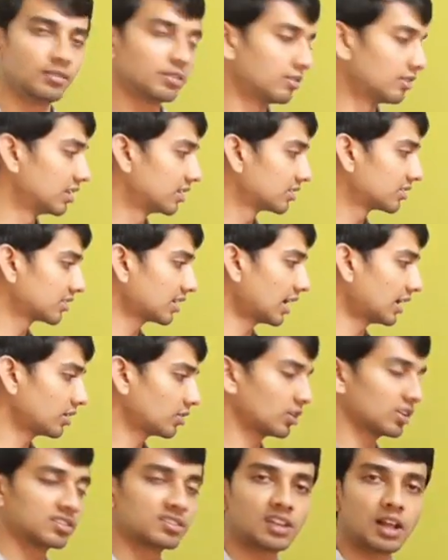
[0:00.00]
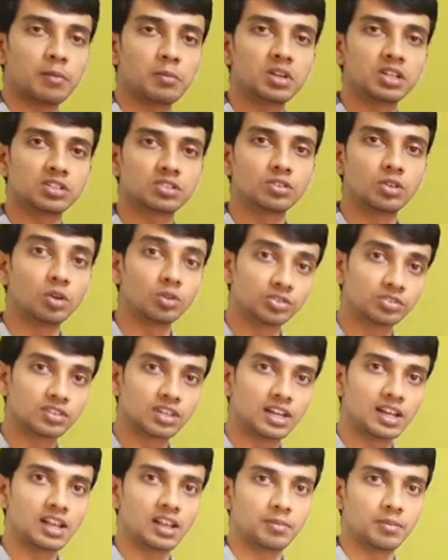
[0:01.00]
we will start to establish those
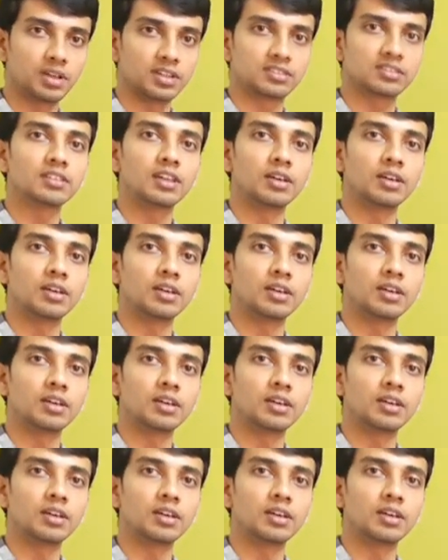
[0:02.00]
three lemmas